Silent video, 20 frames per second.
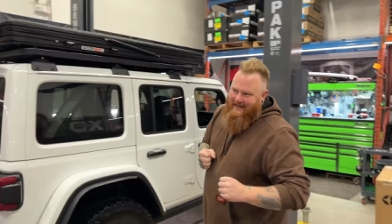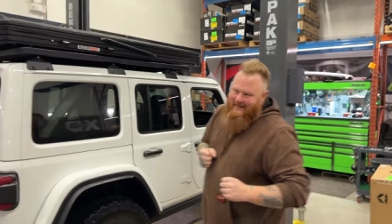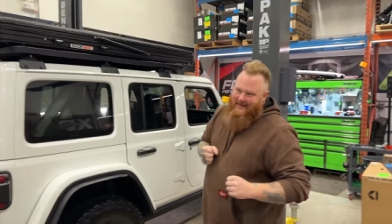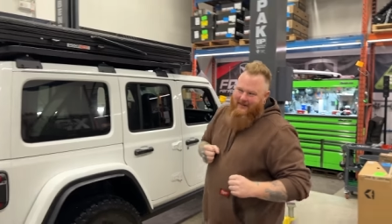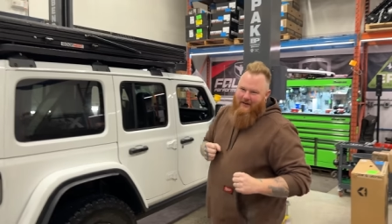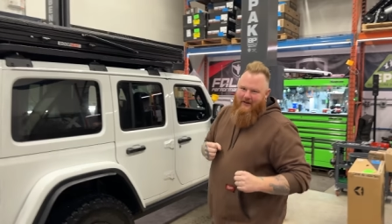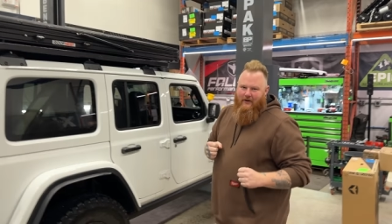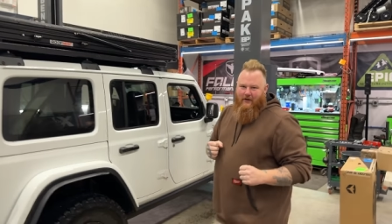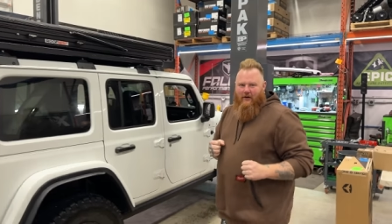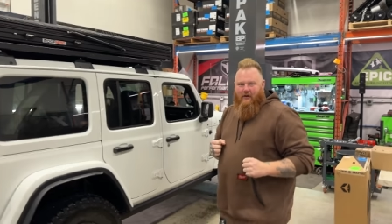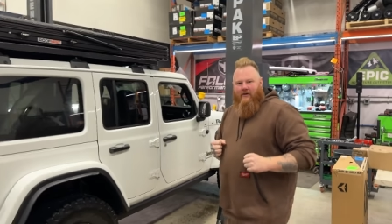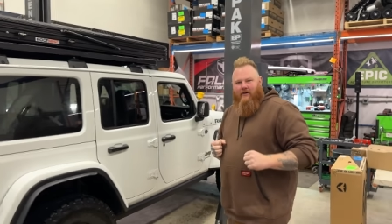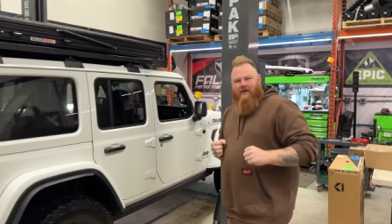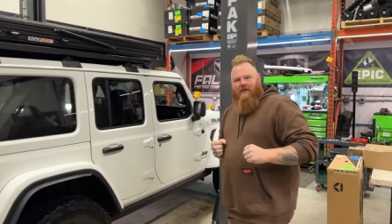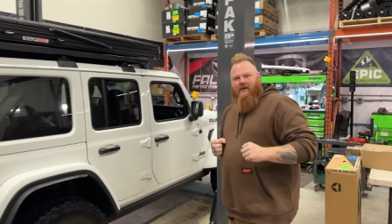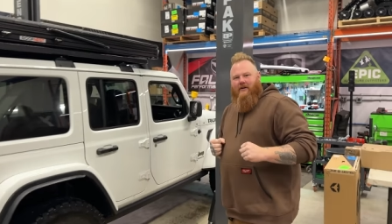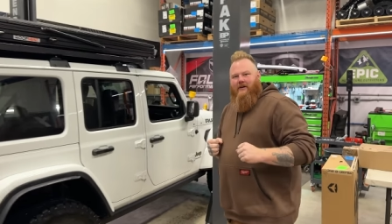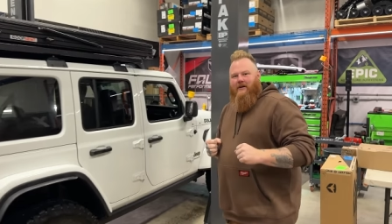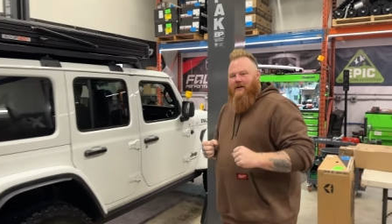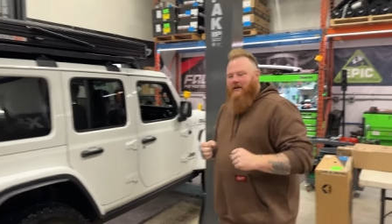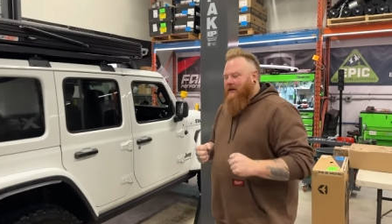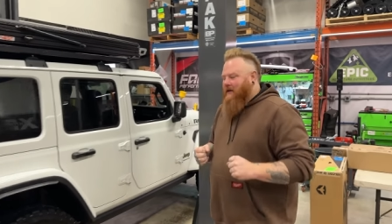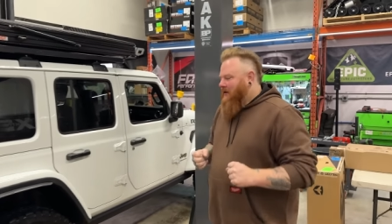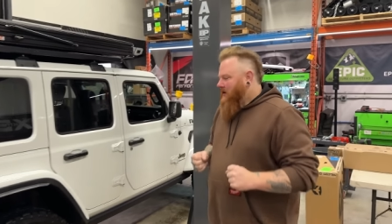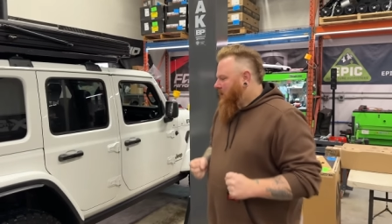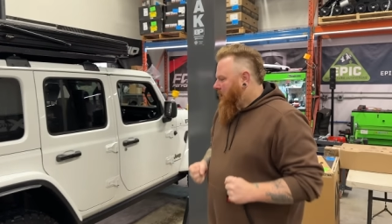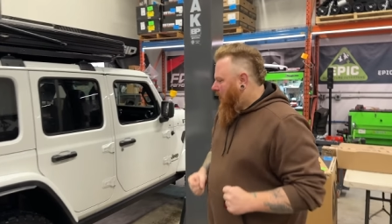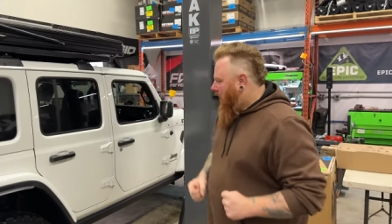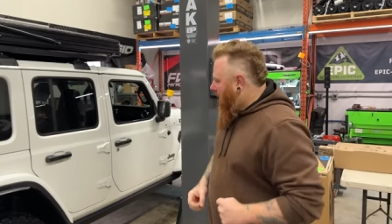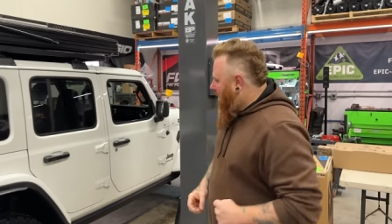All right, what are we doing today?
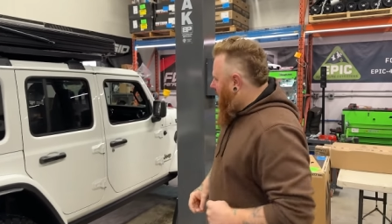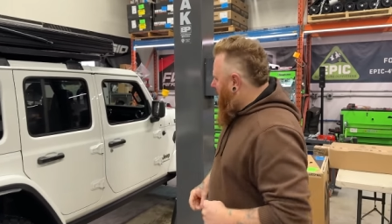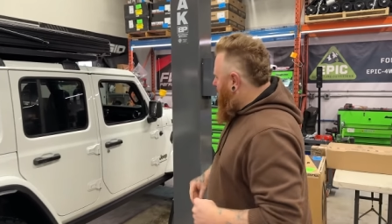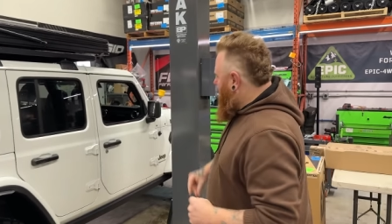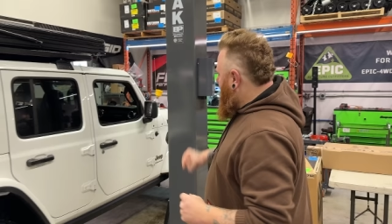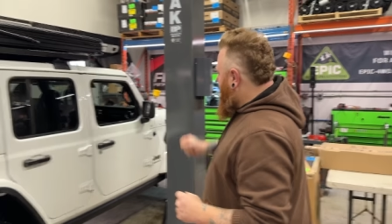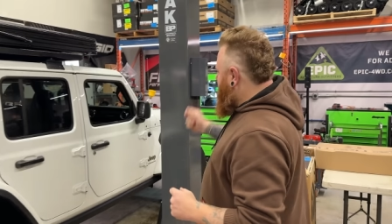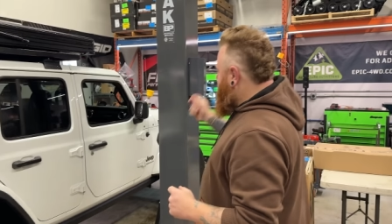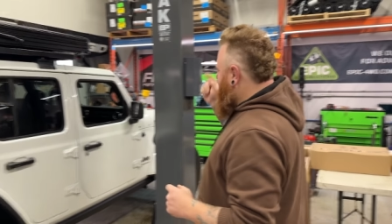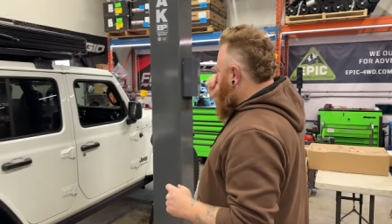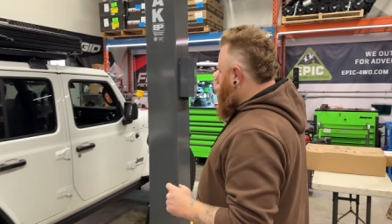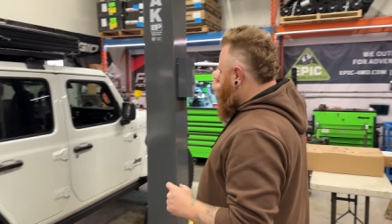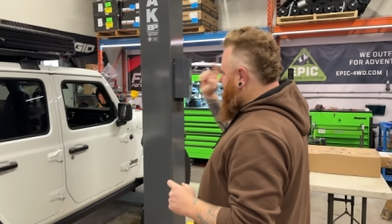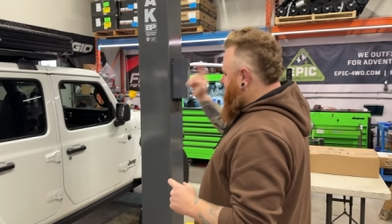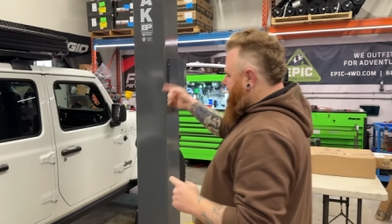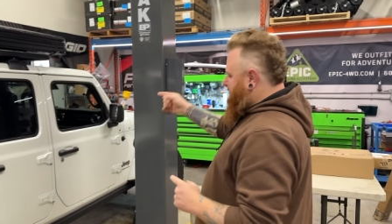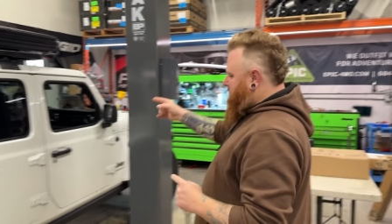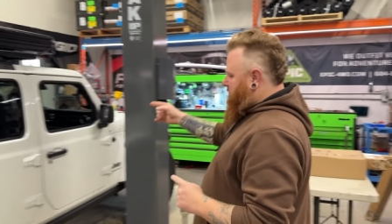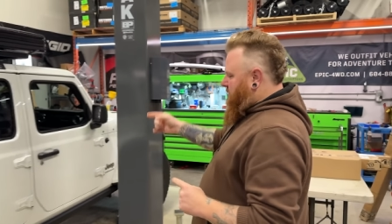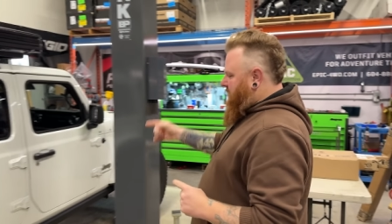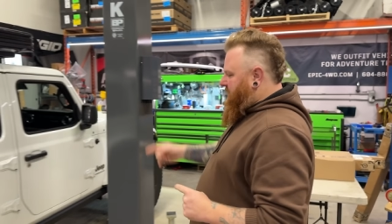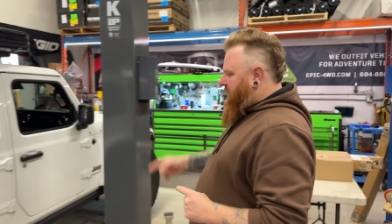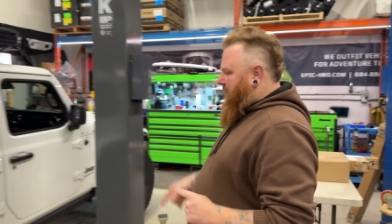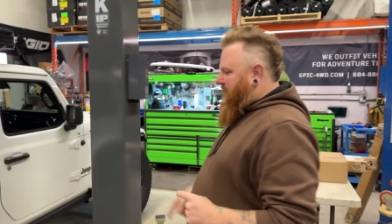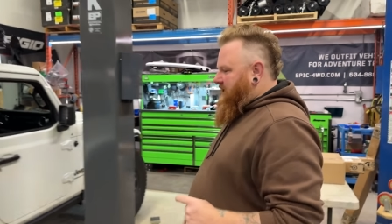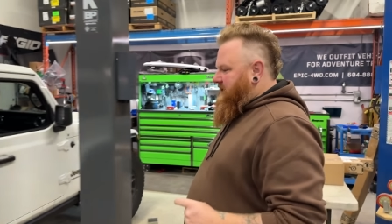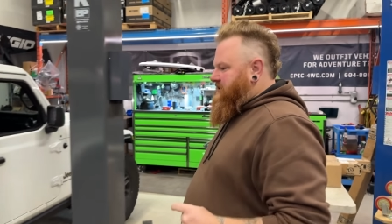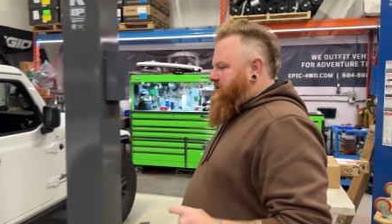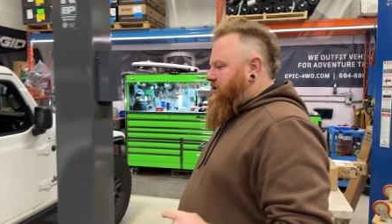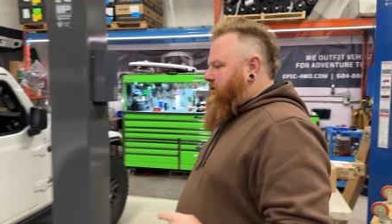Uh, we're taking this three
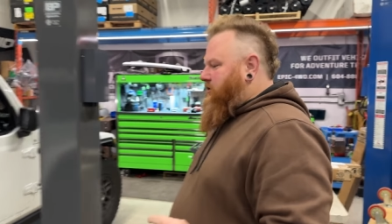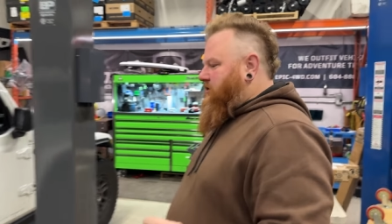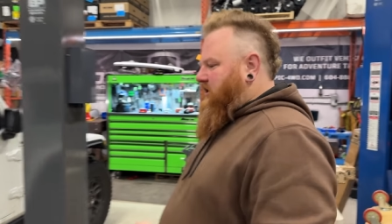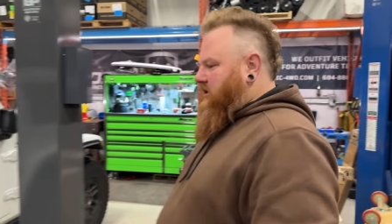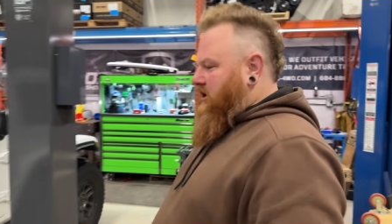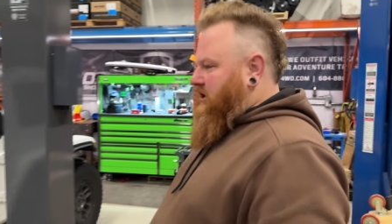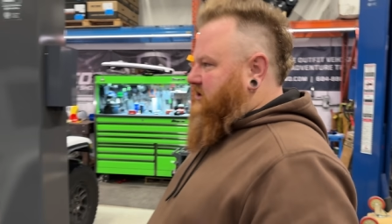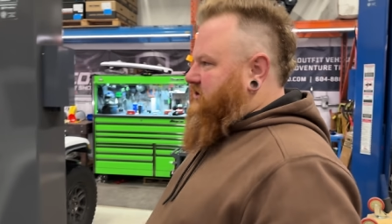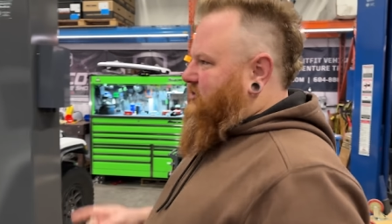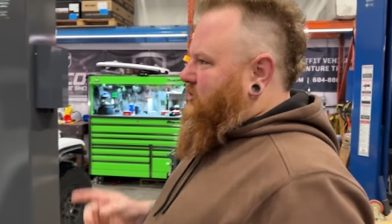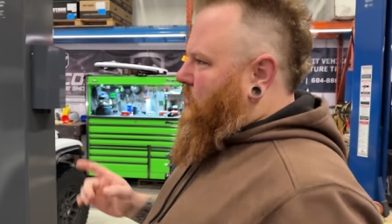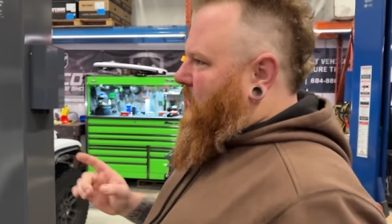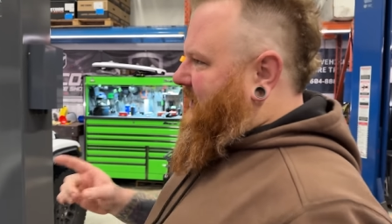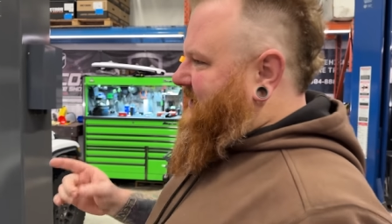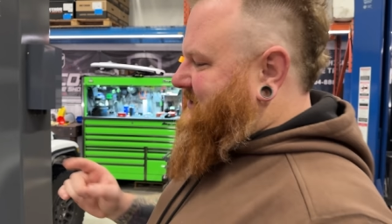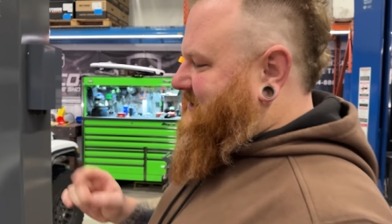ninety-two that looks quite